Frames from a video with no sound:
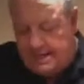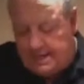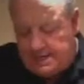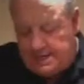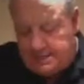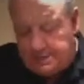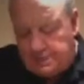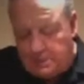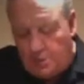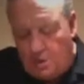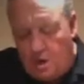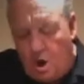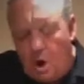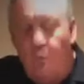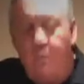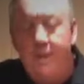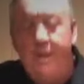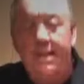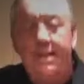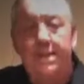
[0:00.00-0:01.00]
So
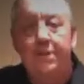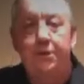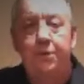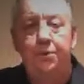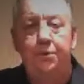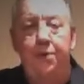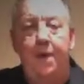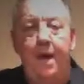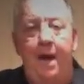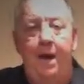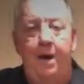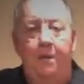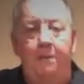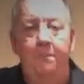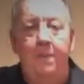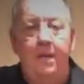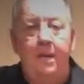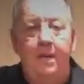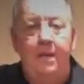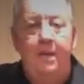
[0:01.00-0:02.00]
all we need to do now
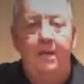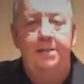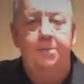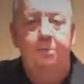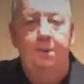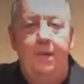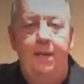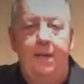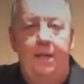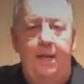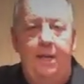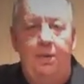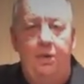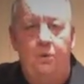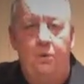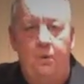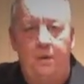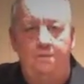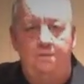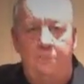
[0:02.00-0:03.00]
is we need a
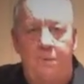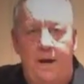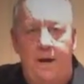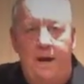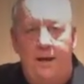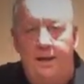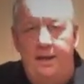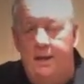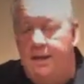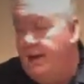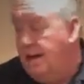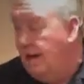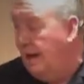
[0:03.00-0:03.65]
cream product.